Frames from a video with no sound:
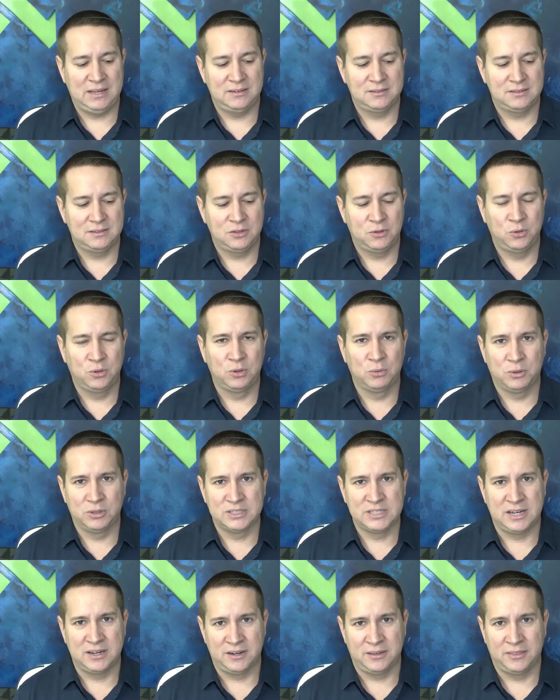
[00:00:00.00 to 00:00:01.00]
Google will
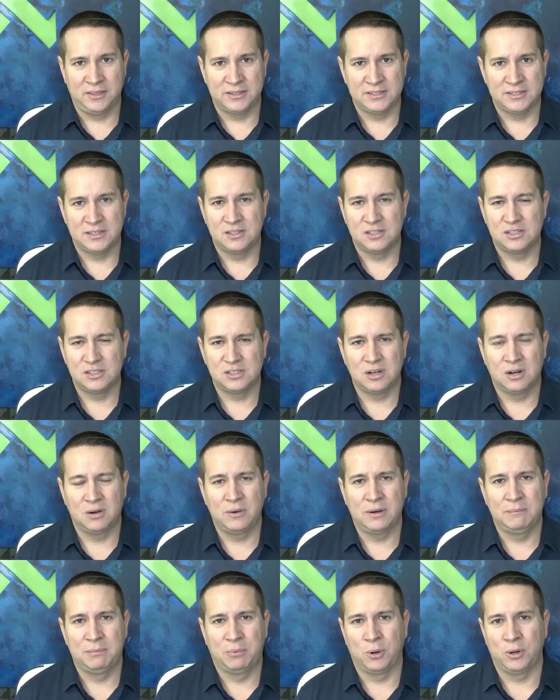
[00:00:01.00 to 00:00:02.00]
tell you this, it's
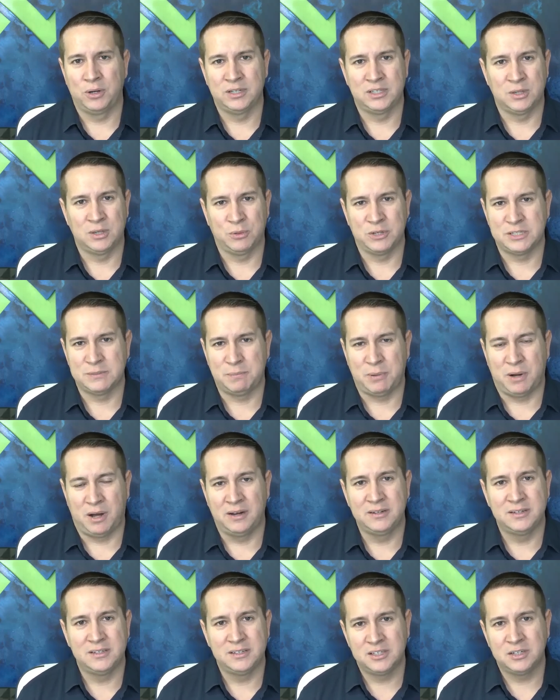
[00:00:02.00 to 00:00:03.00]
so important to
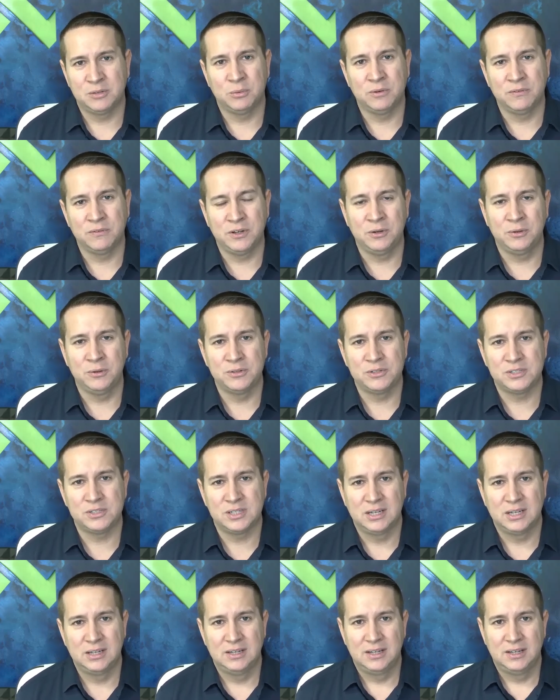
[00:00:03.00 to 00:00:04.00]
respond to
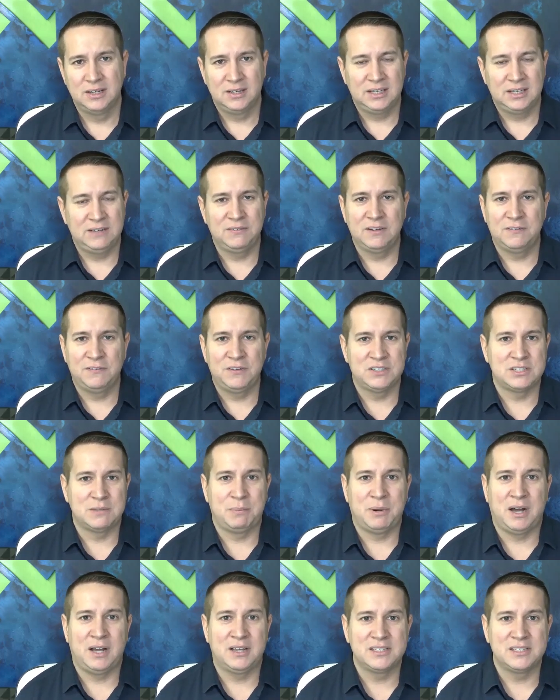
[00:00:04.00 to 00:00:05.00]
reviews. Even if it's a
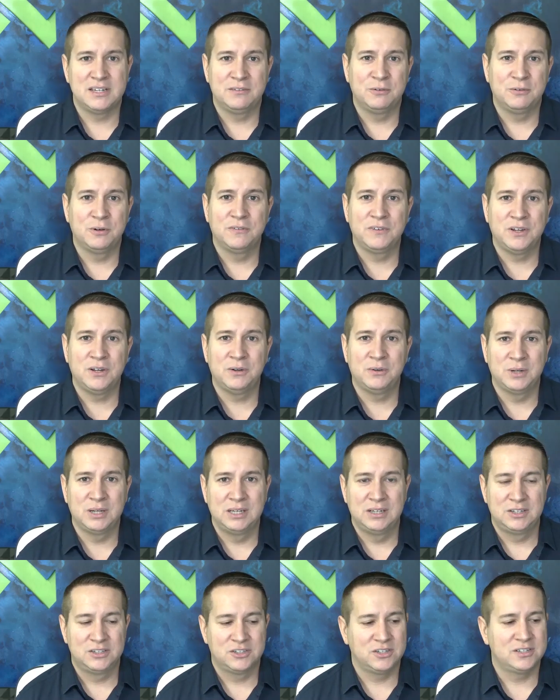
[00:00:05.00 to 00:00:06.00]
positive review,
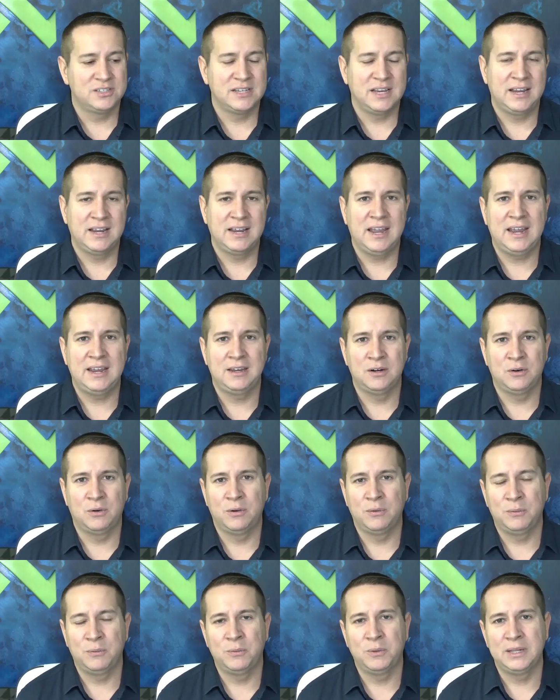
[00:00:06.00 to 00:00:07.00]
just saying, hey, we
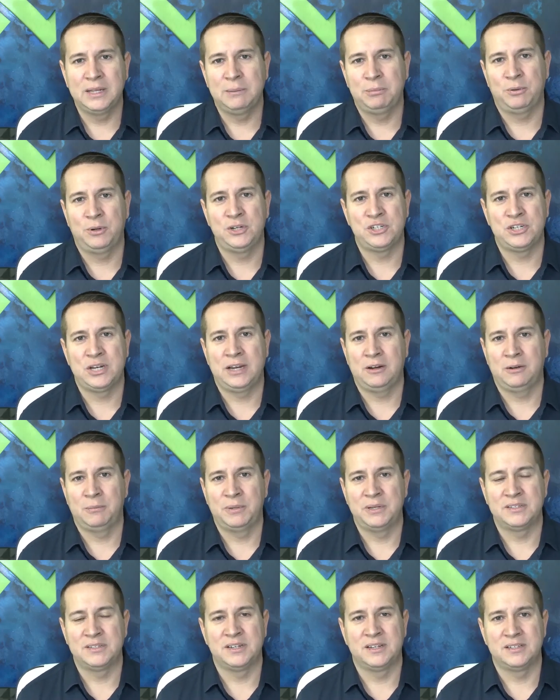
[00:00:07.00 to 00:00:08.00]
really appreciate your
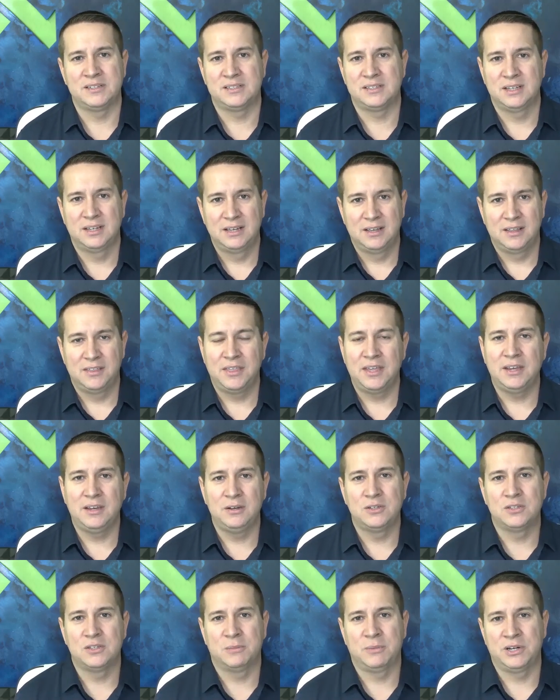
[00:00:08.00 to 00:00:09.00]
business. Thank
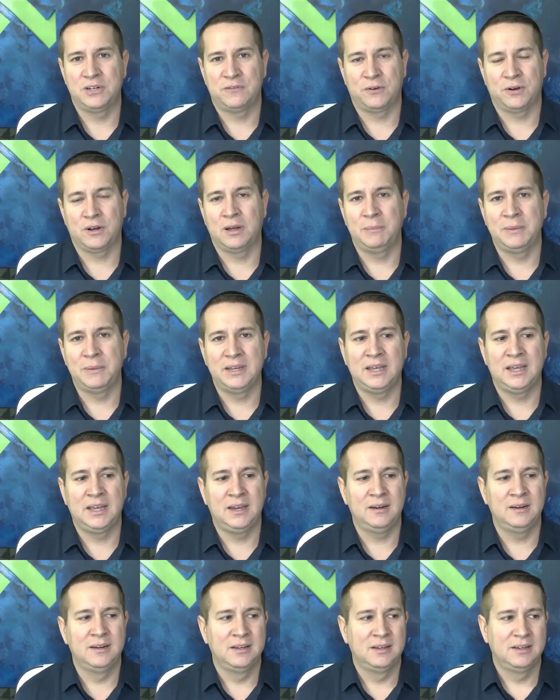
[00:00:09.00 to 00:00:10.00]
you so much for coming
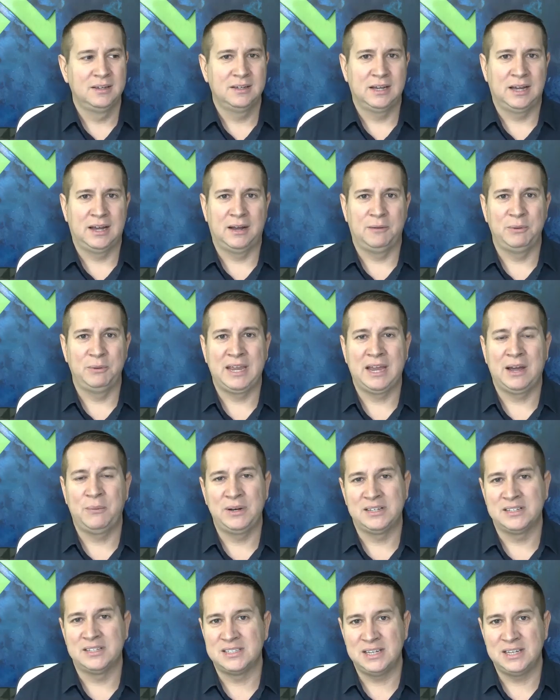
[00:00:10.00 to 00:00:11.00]
in. We can't
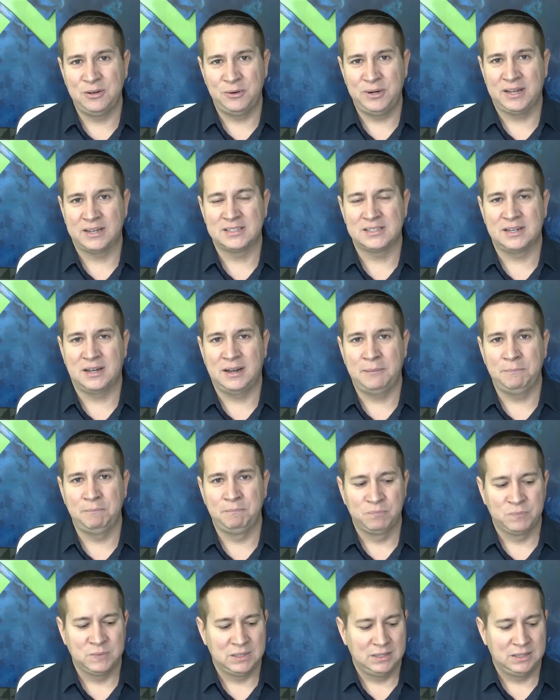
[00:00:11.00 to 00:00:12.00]
wait to see you next time.
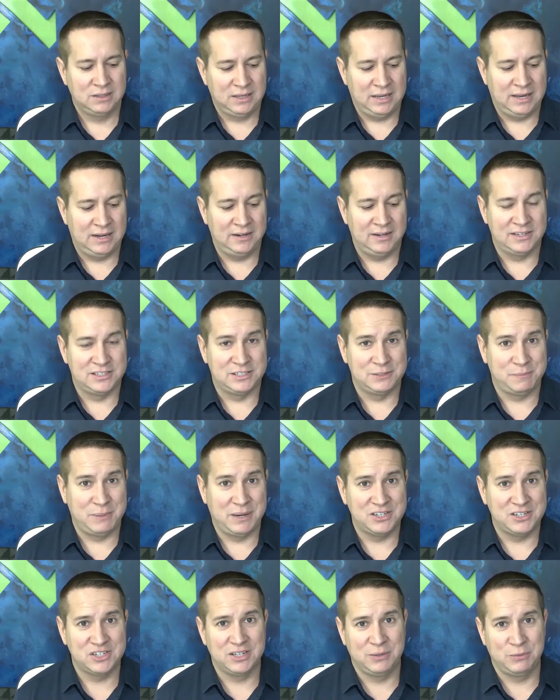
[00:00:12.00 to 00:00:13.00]
And
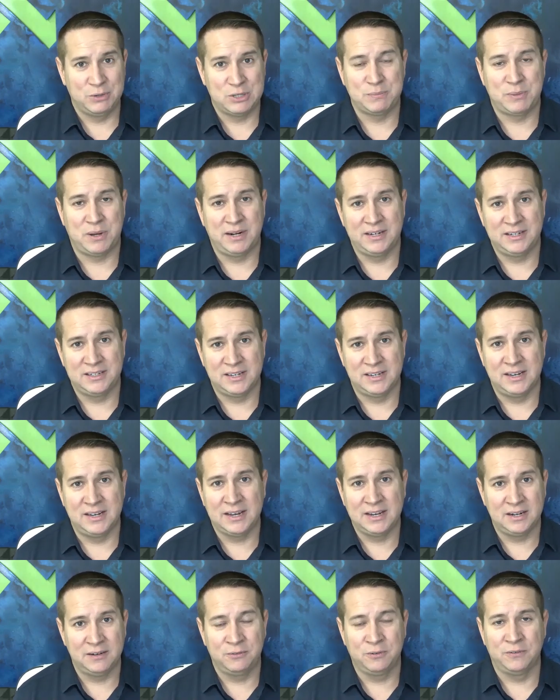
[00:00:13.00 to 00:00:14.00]
especially responding to
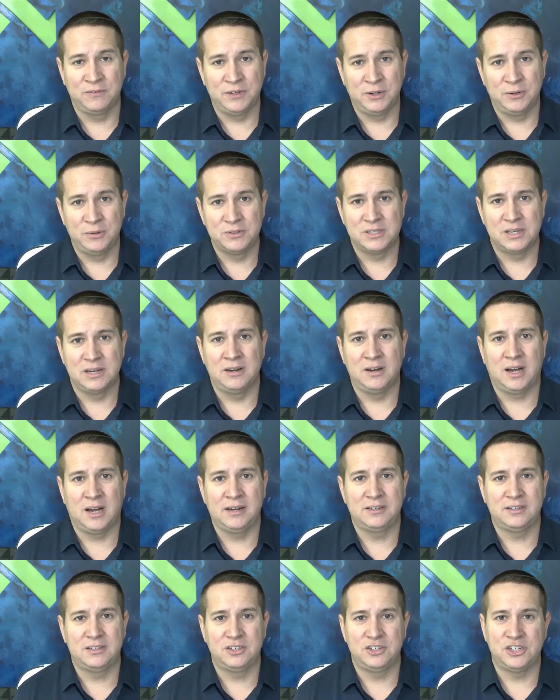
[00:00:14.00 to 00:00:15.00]
negative reviews, and
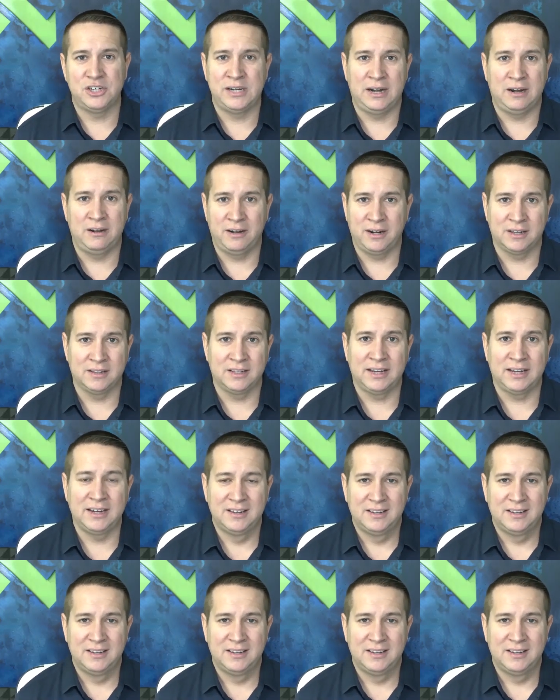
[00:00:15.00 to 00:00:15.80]
not generically.